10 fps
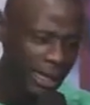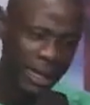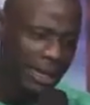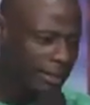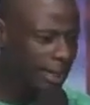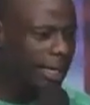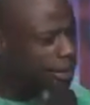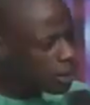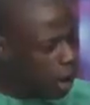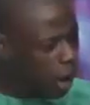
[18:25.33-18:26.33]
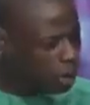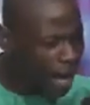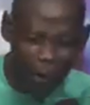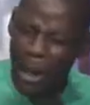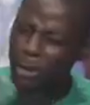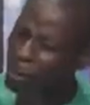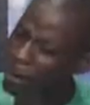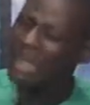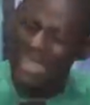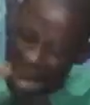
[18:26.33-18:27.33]
Say it's God. What do you mean?
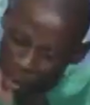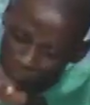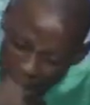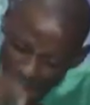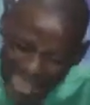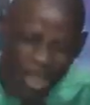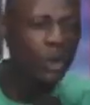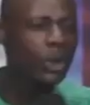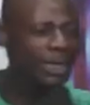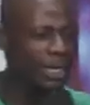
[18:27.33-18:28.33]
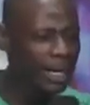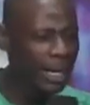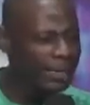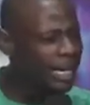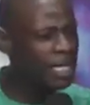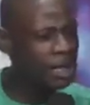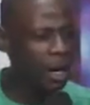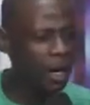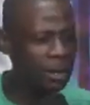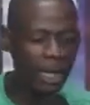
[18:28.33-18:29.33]
Tell me why he really do. Say it's God.
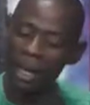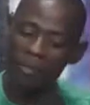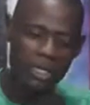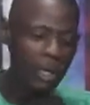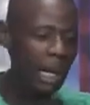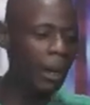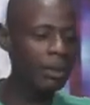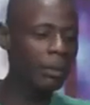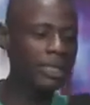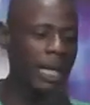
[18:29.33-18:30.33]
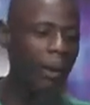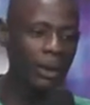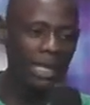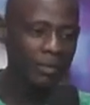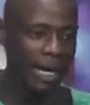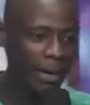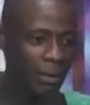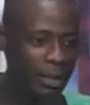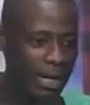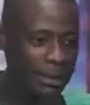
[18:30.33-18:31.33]
Say if it's God, I want to give my life to
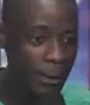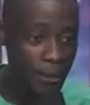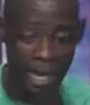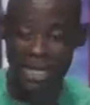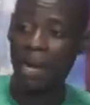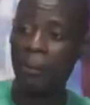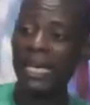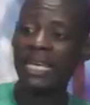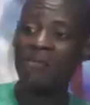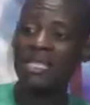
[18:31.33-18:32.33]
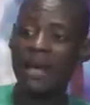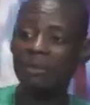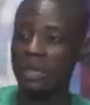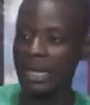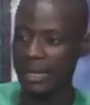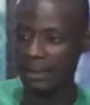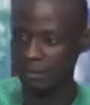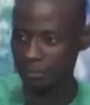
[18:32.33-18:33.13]
Christ. Say the man gave his life to Christ.